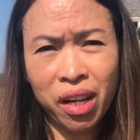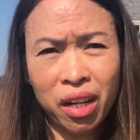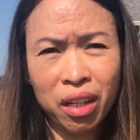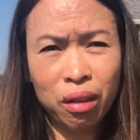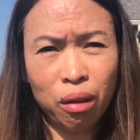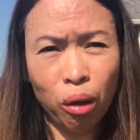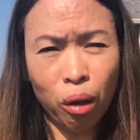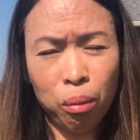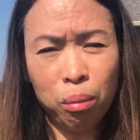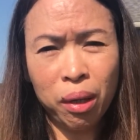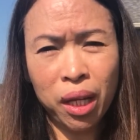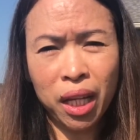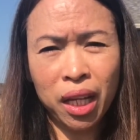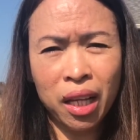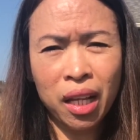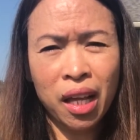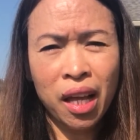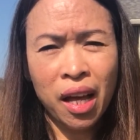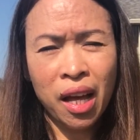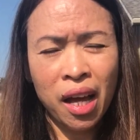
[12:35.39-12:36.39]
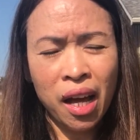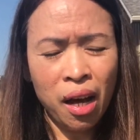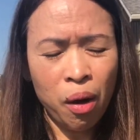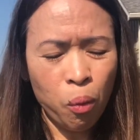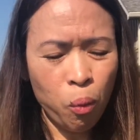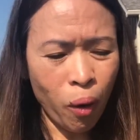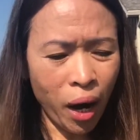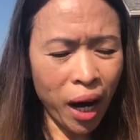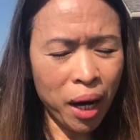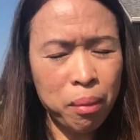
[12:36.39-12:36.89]
global
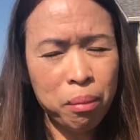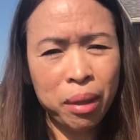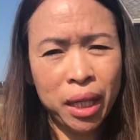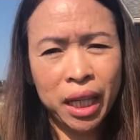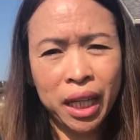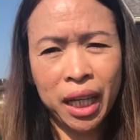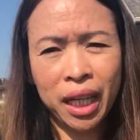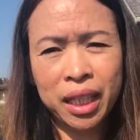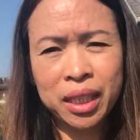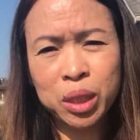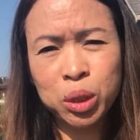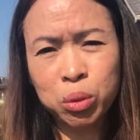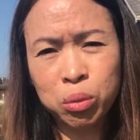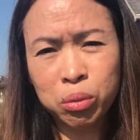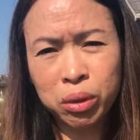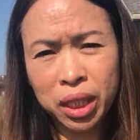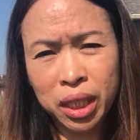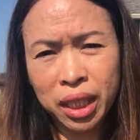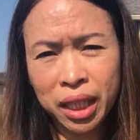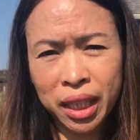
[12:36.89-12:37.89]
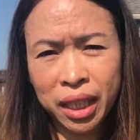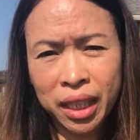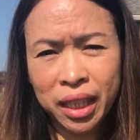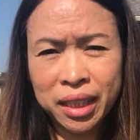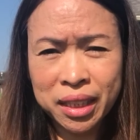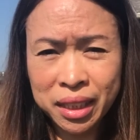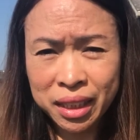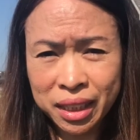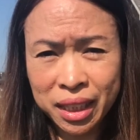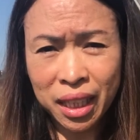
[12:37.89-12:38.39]
warming, it's really
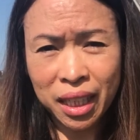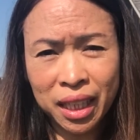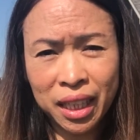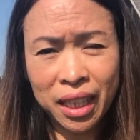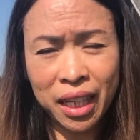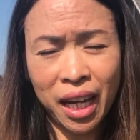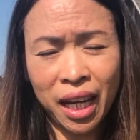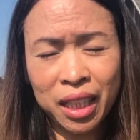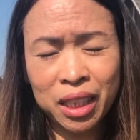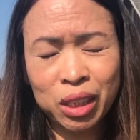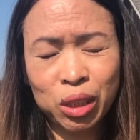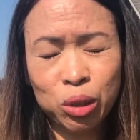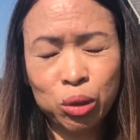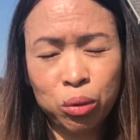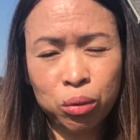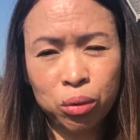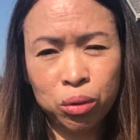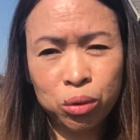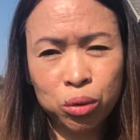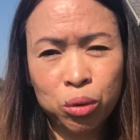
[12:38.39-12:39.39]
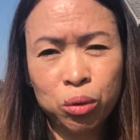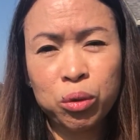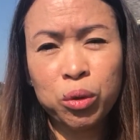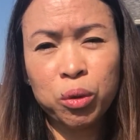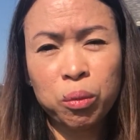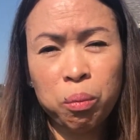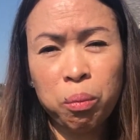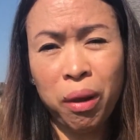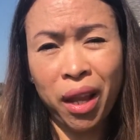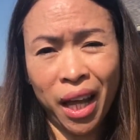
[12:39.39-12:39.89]
telling us to
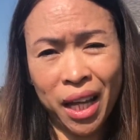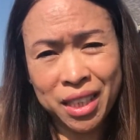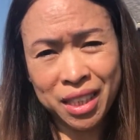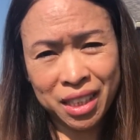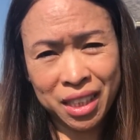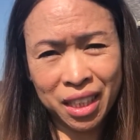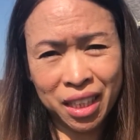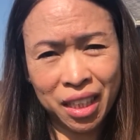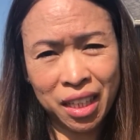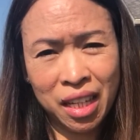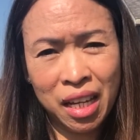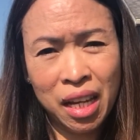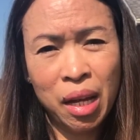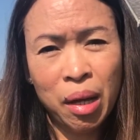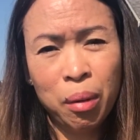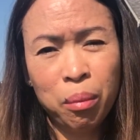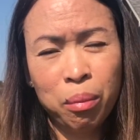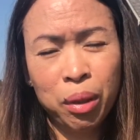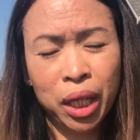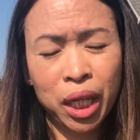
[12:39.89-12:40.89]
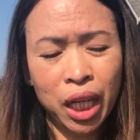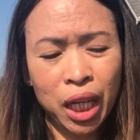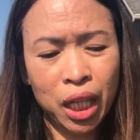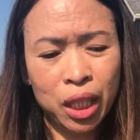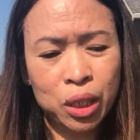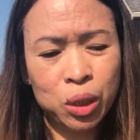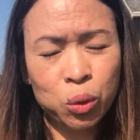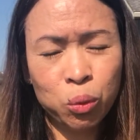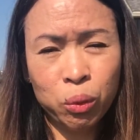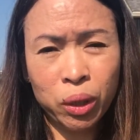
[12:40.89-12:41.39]
do planting
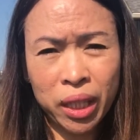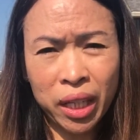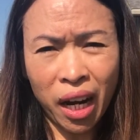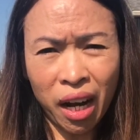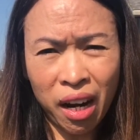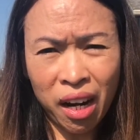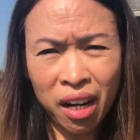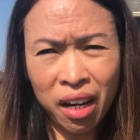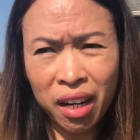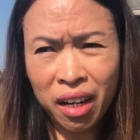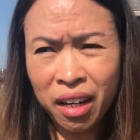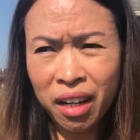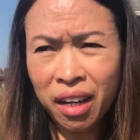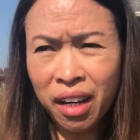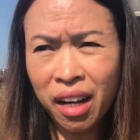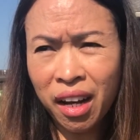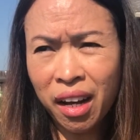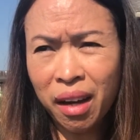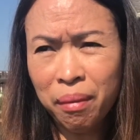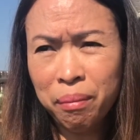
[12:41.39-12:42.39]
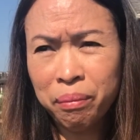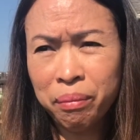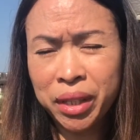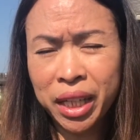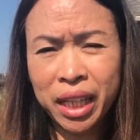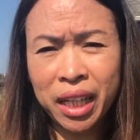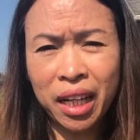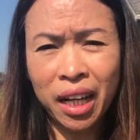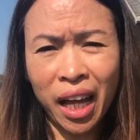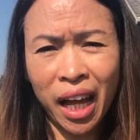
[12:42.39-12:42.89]
because we are
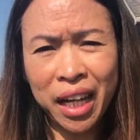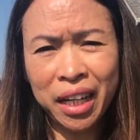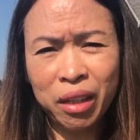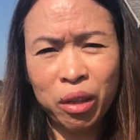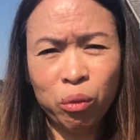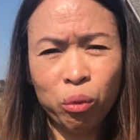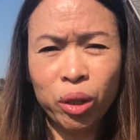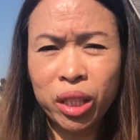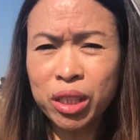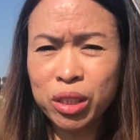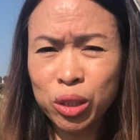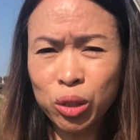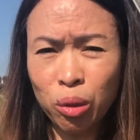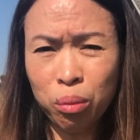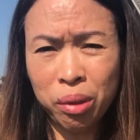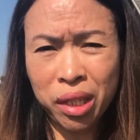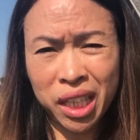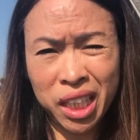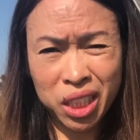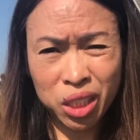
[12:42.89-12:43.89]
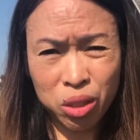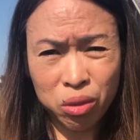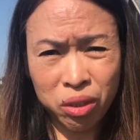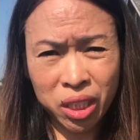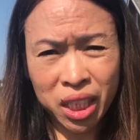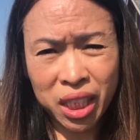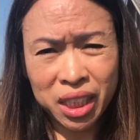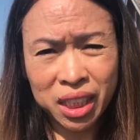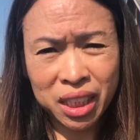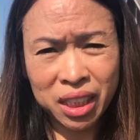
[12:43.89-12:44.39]
declining with so many
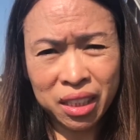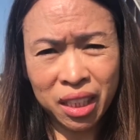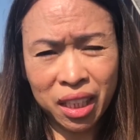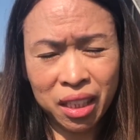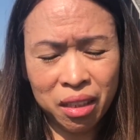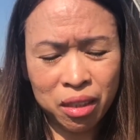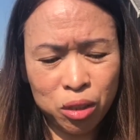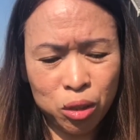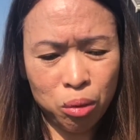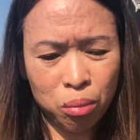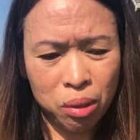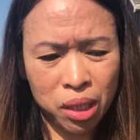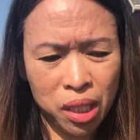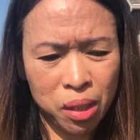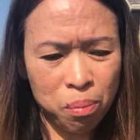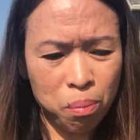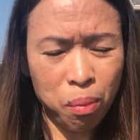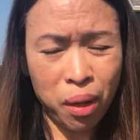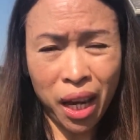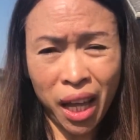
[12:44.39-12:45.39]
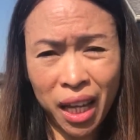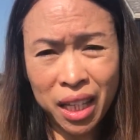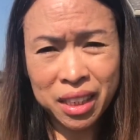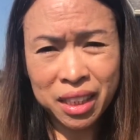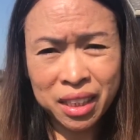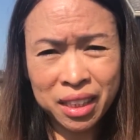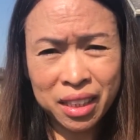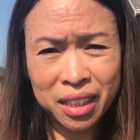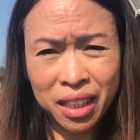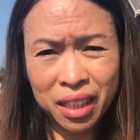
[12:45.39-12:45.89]
trees and so many
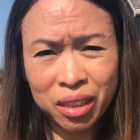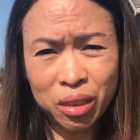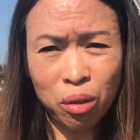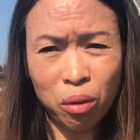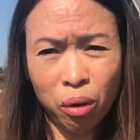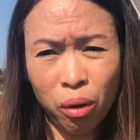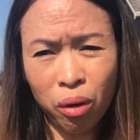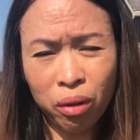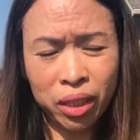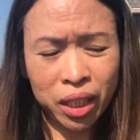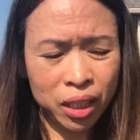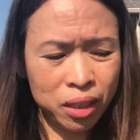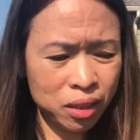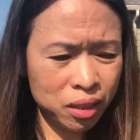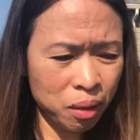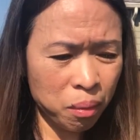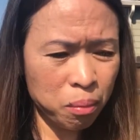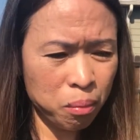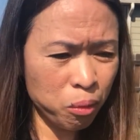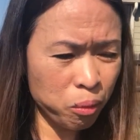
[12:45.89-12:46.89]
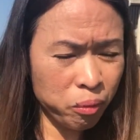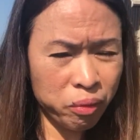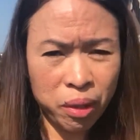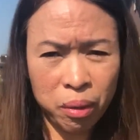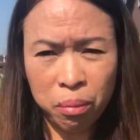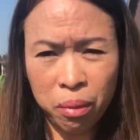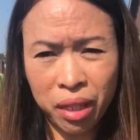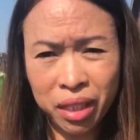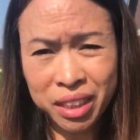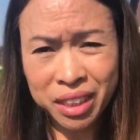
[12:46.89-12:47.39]
plants that grown. It's some of
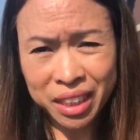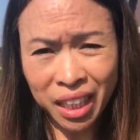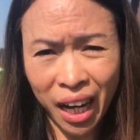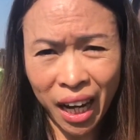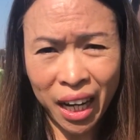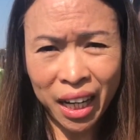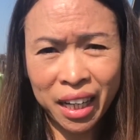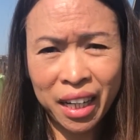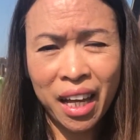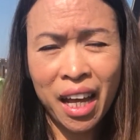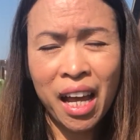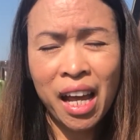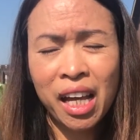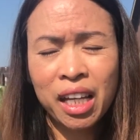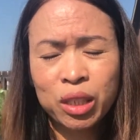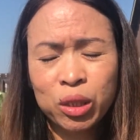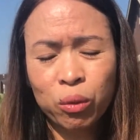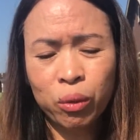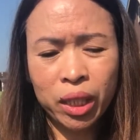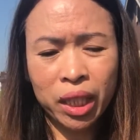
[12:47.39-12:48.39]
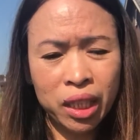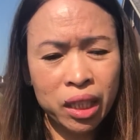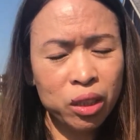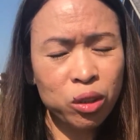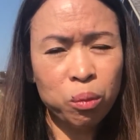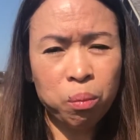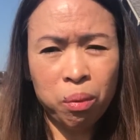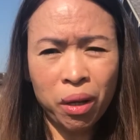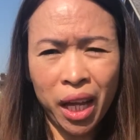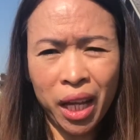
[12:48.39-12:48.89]
them are died, so we need
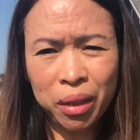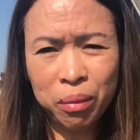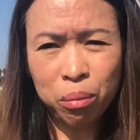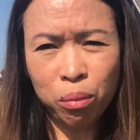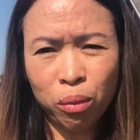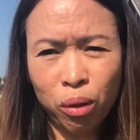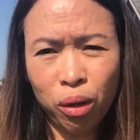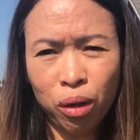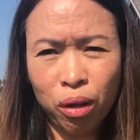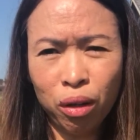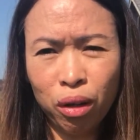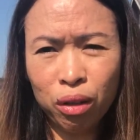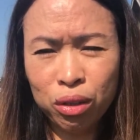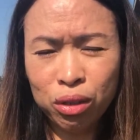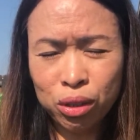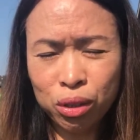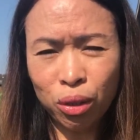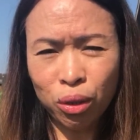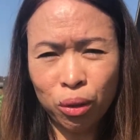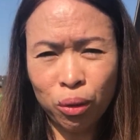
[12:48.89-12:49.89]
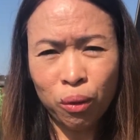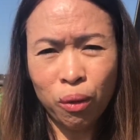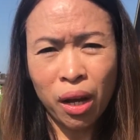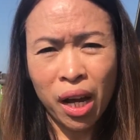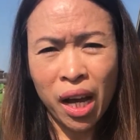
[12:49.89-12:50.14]
to plant more. So